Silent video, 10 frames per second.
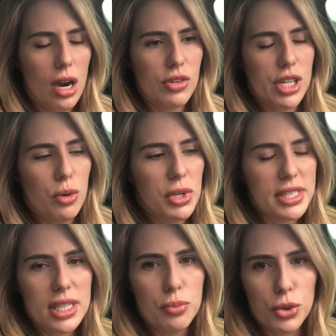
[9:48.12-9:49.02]
every time we
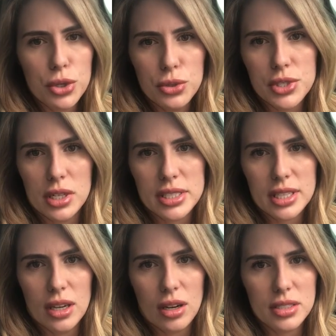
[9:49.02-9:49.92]
see a bruise
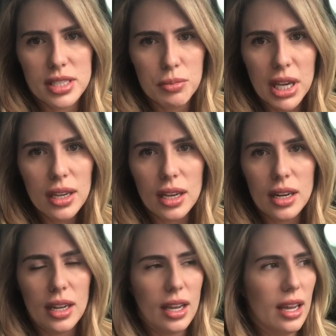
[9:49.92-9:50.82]
on some kid?